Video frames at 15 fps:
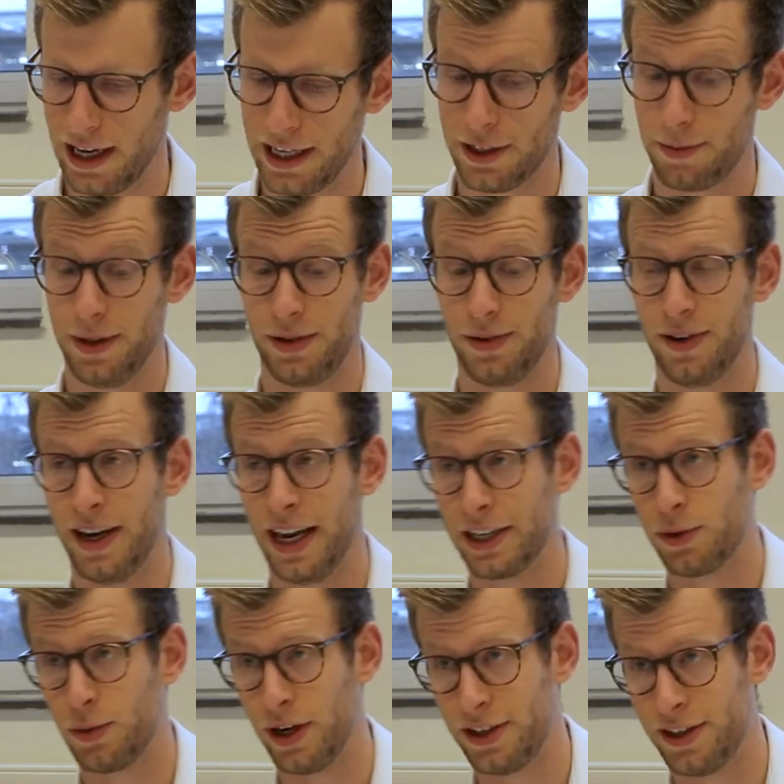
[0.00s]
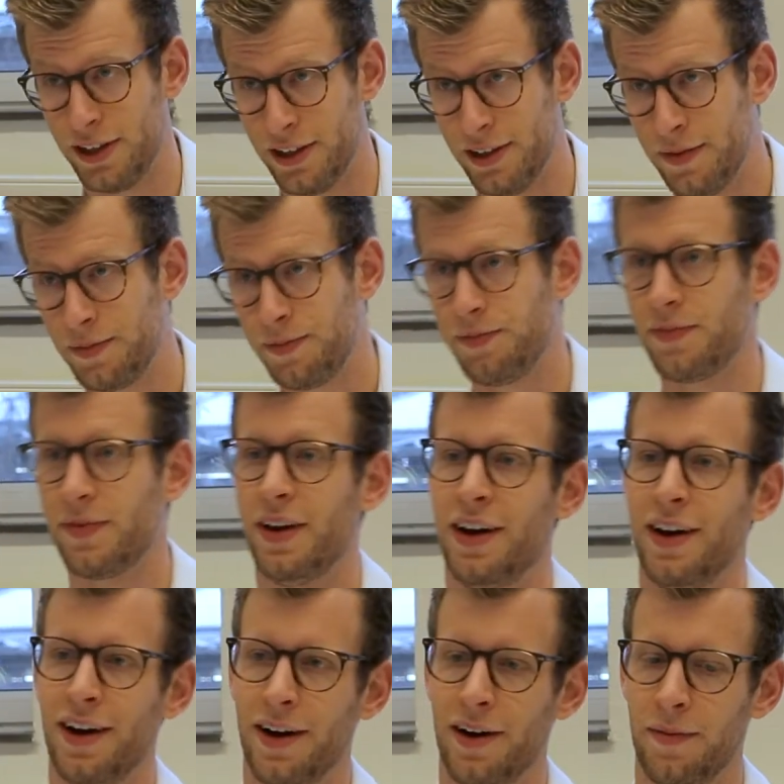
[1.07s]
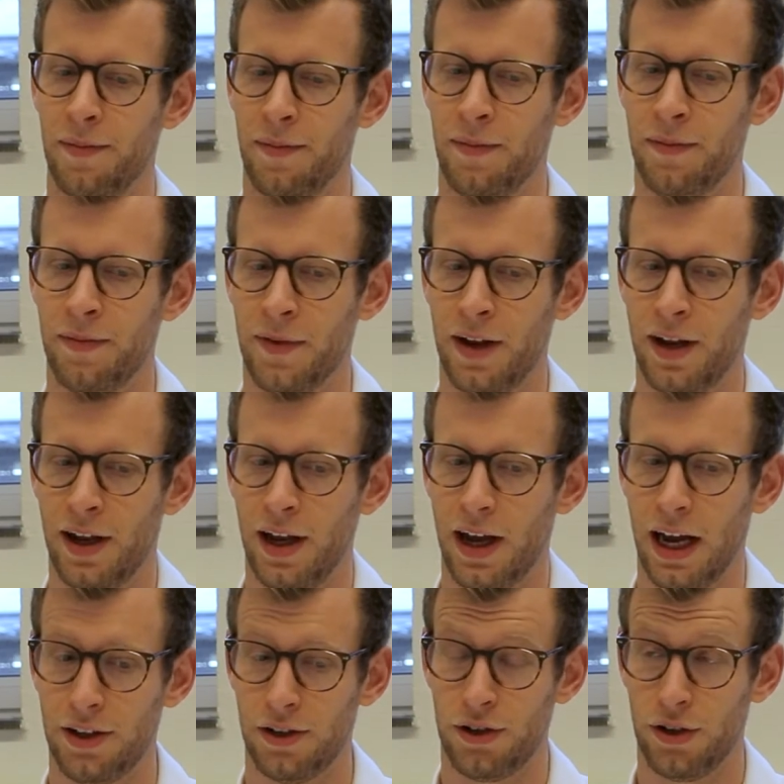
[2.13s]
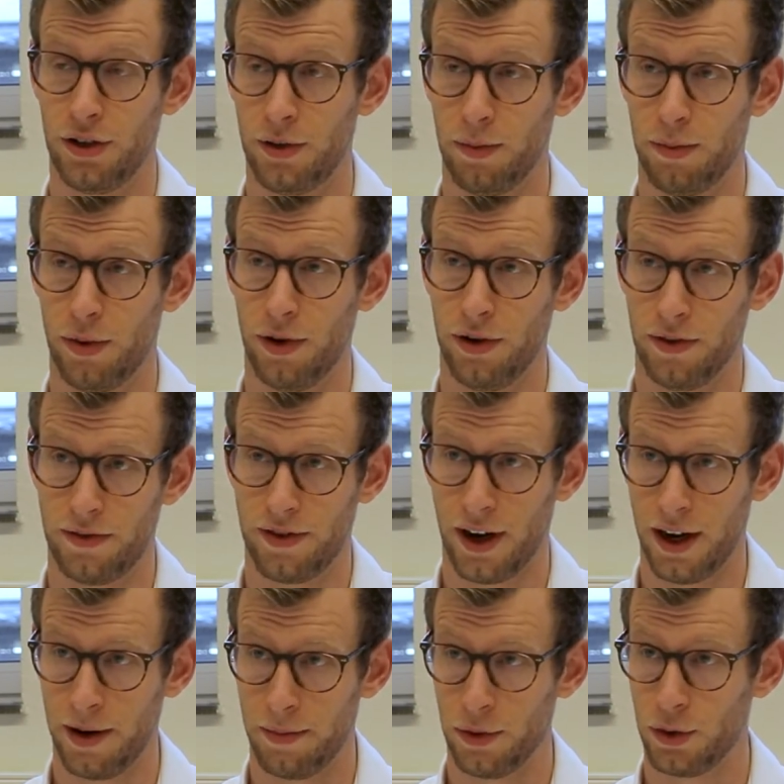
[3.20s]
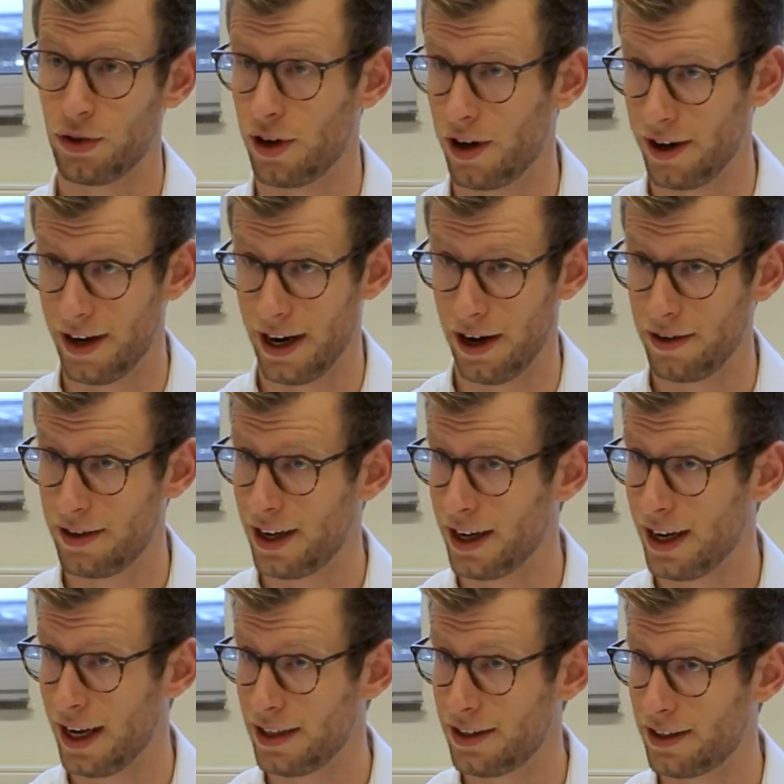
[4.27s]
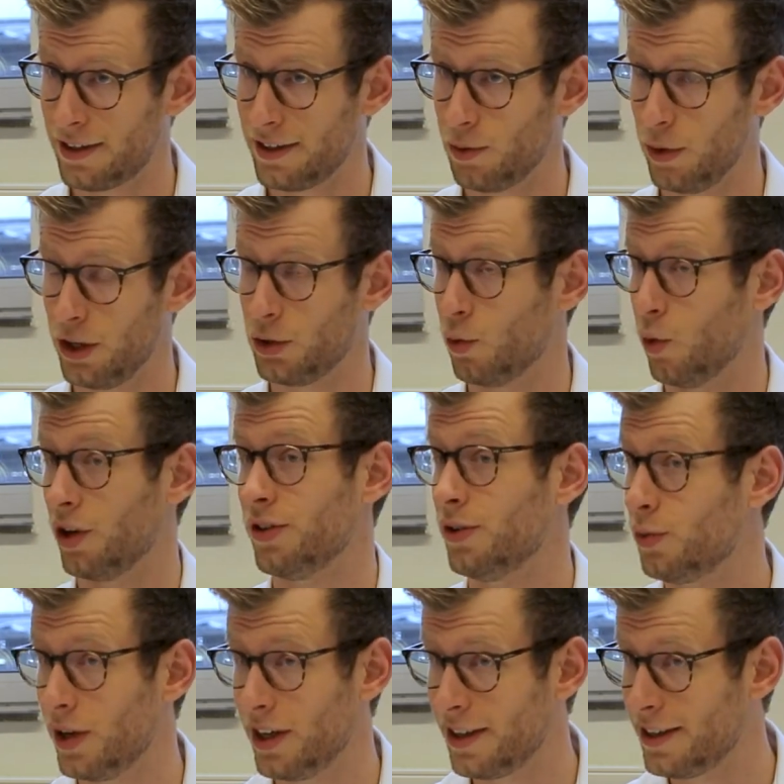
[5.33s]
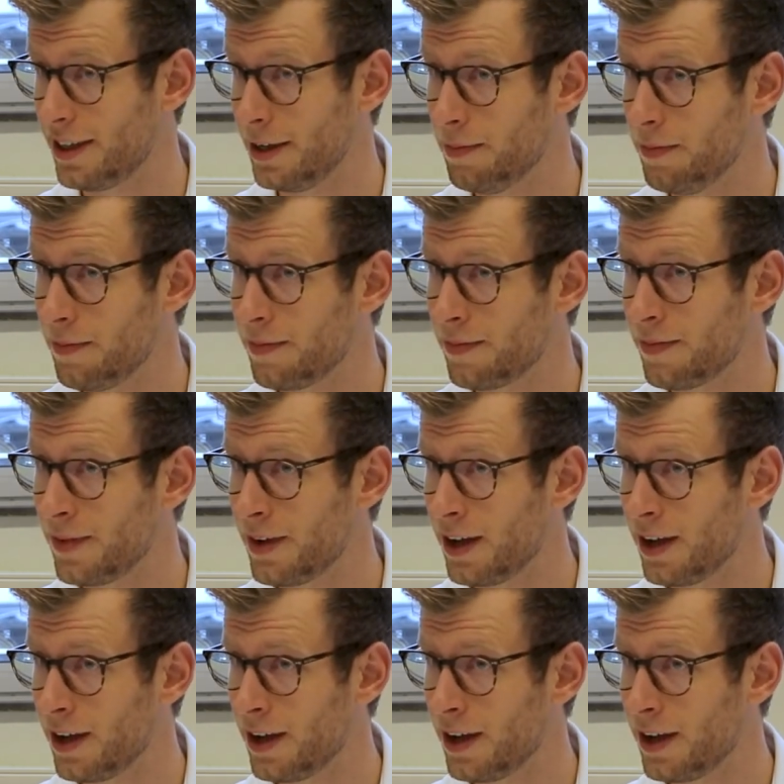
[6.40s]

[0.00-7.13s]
leads me to the next question. At a certain point of time, you started out, I guess, which wasn't with a team.